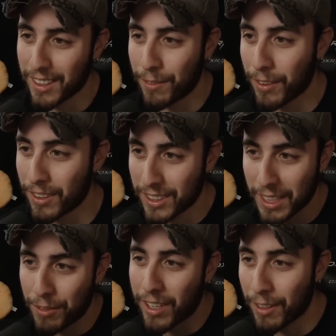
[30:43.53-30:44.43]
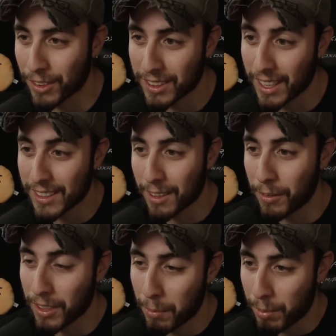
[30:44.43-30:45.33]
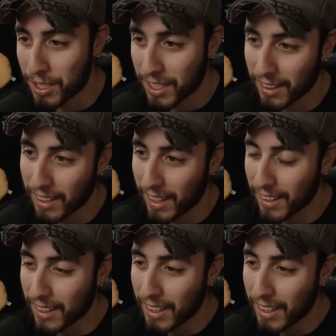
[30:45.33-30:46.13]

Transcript: for safe travels, guys. I really appreciate that.